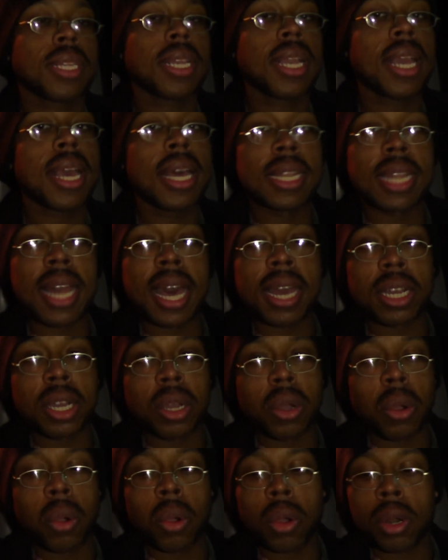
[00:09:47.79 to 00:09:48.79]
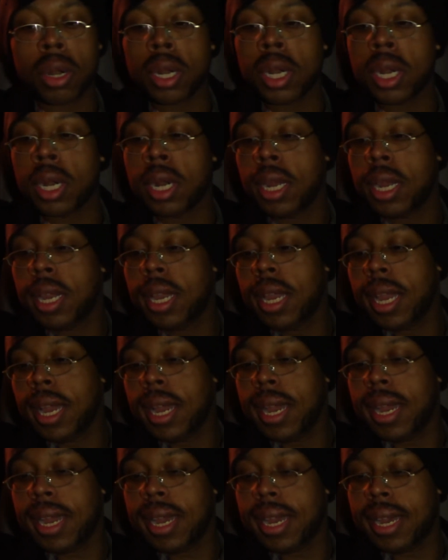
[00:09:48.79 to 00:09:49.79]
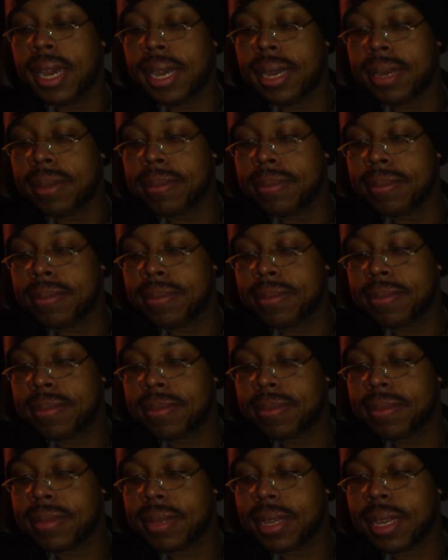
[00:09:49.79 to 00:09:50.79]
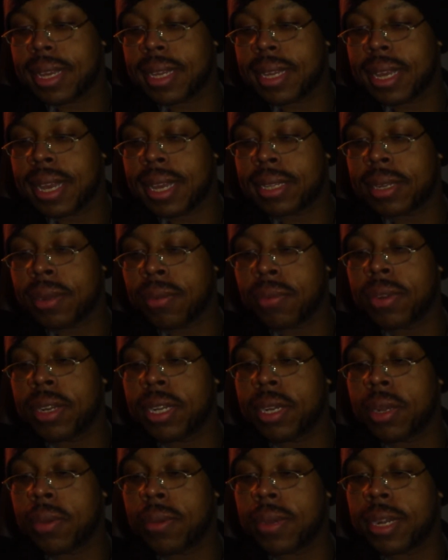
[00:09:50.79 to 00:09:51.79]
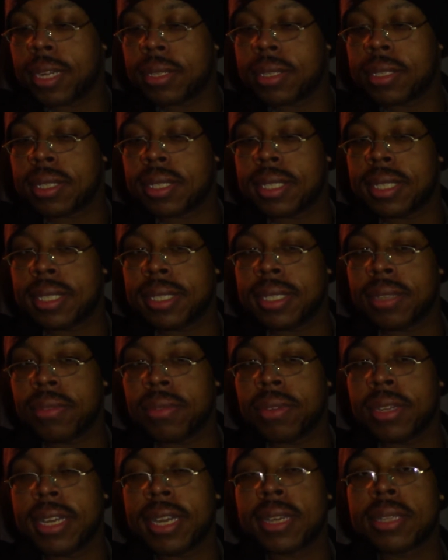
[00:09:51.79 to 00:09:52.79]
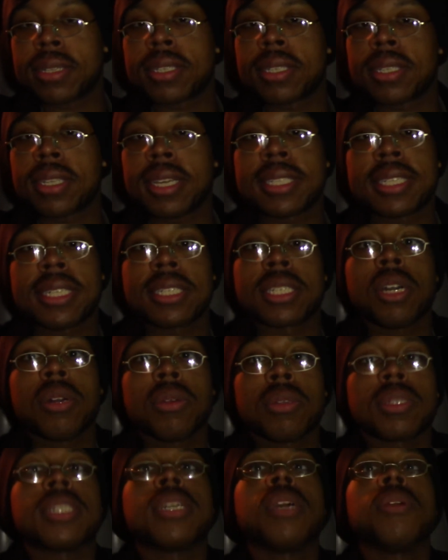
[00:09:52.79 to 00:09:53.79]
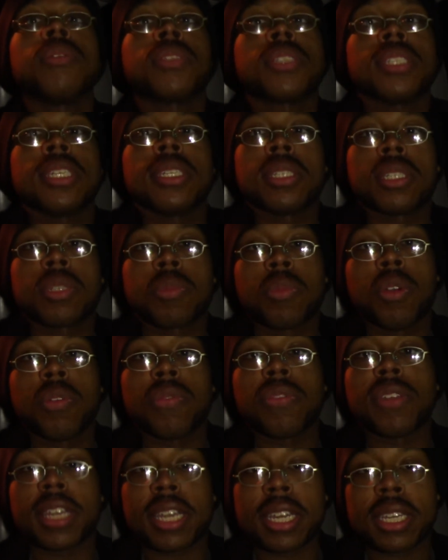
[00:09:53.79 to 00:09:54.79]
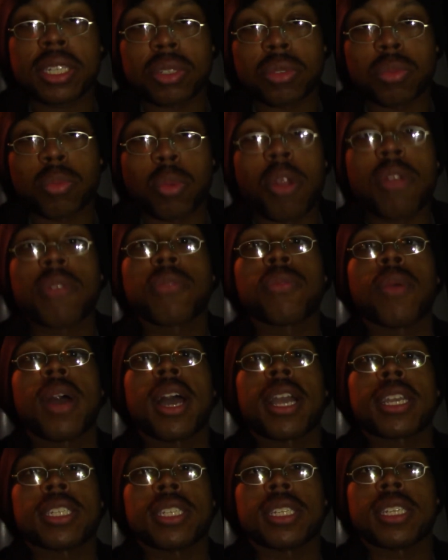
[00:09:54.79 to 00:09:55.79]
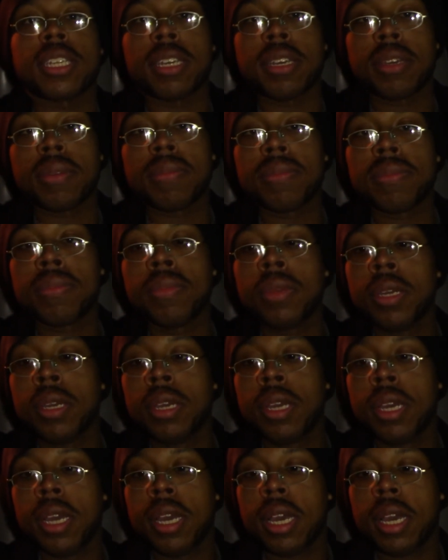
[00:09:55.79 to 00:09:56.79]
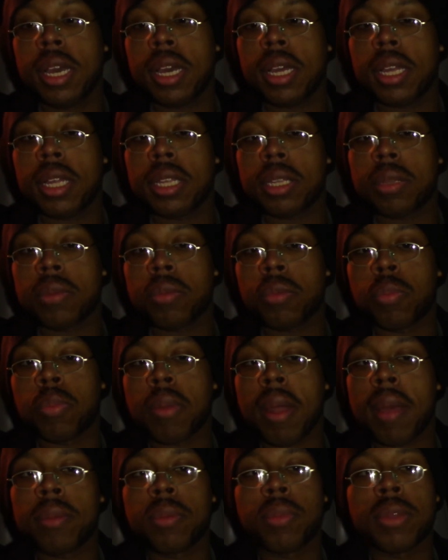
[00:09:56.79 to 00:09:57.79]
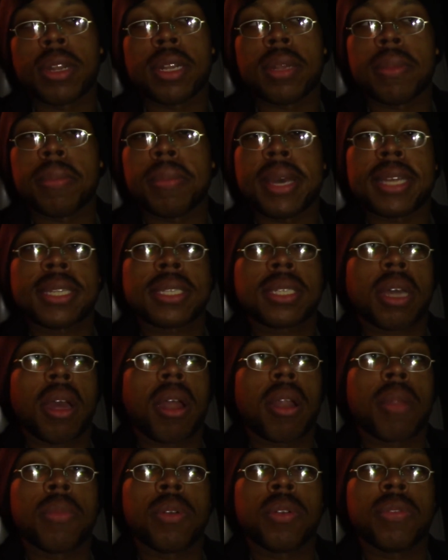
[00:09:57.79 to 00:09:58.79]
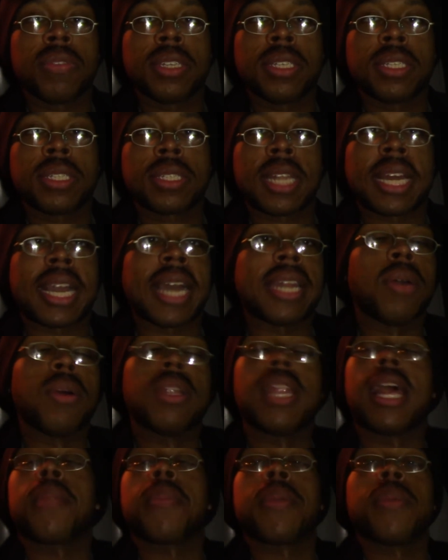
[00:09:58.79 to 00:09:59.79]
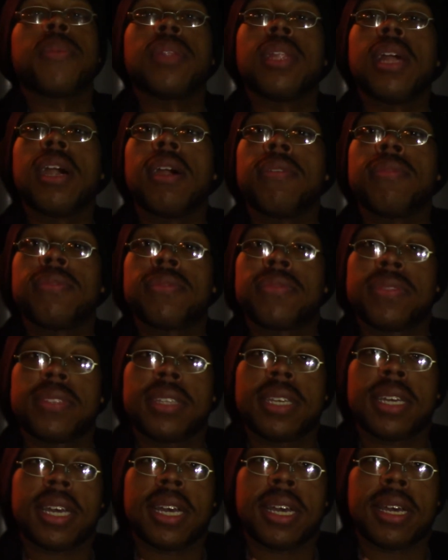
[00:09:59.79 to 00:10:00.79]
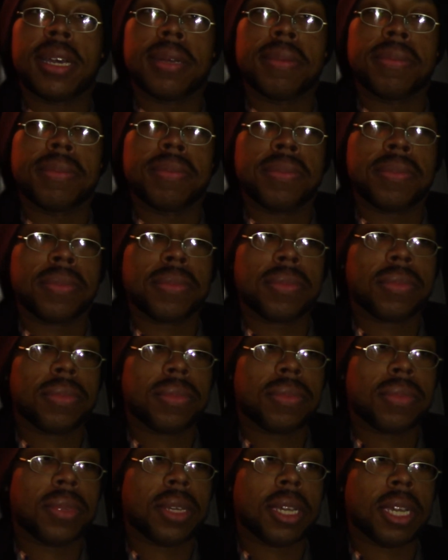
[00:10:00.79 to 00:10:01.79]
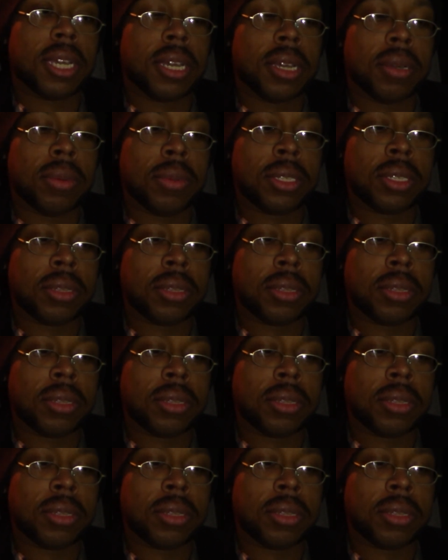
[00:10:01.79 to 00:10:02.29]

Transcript: a lot of gore. Um, I, don't really know what else really else to say. Just go go see this movie. It's worth watching. Um, probably one of the best horror movies. Like I know a lot of people loved um, uh, what's the